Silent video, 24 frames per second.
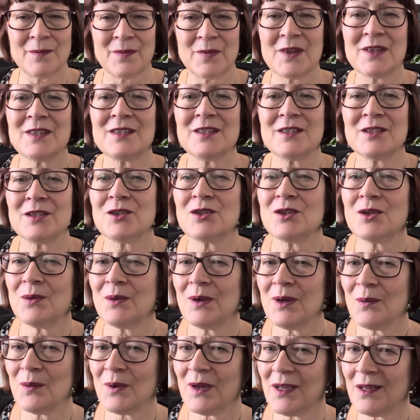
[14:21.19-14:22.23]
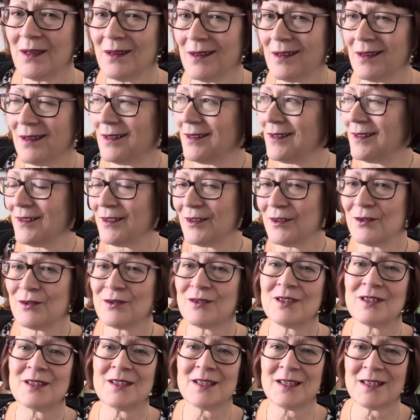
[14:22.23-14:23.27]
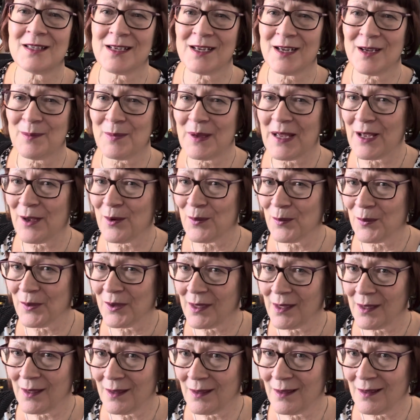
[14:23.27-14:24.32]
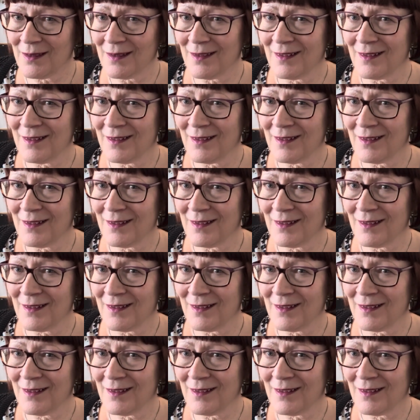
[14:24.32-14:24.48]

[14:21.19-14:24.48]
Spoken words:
This is a doing week, not a sitting about week.